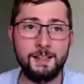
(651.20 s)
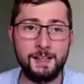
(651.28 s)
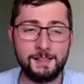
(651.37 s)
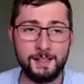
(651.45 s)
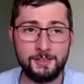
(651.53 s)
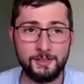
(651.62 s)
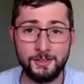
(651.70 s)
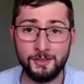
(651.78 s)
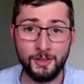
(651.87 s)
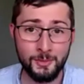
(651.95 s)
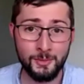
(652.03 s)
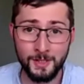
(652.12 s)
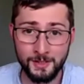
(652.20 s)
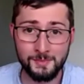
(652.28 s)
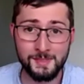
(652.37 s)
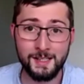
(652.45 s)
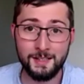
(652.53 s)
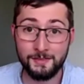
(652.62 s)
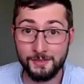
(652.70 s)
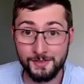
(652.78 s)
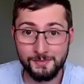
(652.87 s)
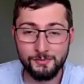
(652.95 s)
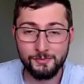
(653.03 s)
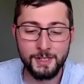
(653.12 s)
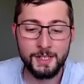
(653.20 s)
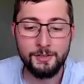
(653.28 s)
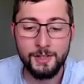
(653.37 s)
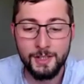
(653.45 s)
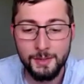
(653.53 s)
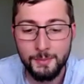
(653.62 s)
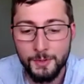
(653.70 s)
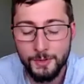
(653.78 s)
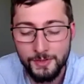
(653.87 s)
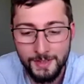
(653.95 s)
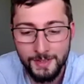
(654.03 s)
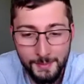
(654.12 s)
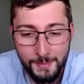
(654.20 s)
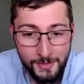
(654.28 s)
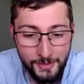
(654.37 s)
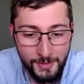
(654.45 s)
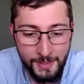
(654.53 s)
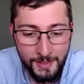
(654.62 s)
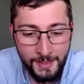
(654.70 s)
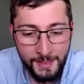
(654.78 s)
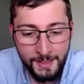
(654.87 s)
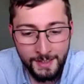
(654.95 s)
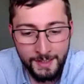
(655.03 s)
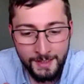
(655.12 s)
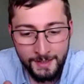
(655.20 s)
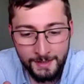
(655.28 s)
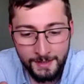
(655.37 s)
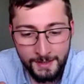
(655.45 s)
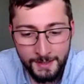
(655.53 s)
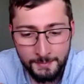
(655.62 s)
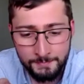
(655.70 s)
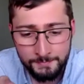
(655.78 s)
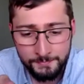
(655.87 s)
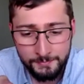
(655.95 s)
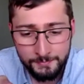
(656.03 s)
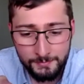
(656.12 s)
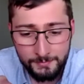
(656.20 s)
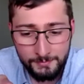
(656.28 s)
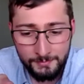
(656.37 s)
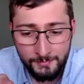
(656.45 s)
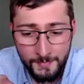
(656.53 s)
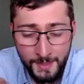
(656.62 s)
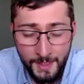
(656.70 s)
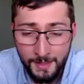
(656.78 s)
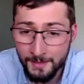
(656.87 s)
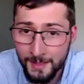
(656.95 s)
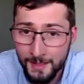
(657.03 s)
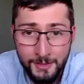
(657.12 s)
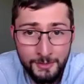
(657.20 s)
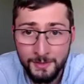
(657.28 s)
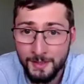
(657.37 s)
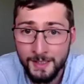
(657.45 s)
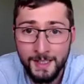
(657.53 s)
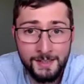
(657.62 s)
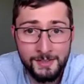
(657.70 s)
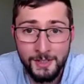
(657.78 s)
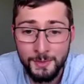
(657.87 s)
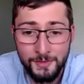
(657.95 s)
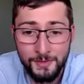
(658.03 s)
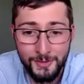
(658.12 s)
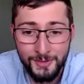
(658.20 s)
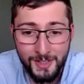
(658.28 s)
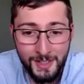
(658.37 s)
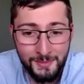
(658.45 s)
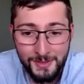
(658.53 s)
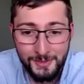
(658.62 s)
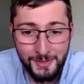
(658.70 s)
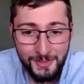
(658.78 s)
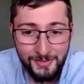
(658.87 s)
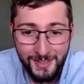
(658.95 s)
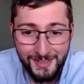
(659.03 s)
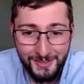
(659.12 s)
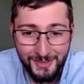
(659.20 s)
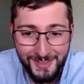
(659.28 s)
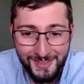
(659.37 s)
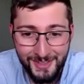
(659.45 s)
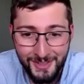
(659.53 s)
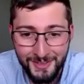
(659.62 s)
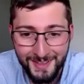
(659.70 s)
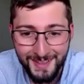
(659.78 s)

has actually done the work themselves, really, really important. Absolutely. Um, yeah, thank you again so much for your time. It's always great talking to you,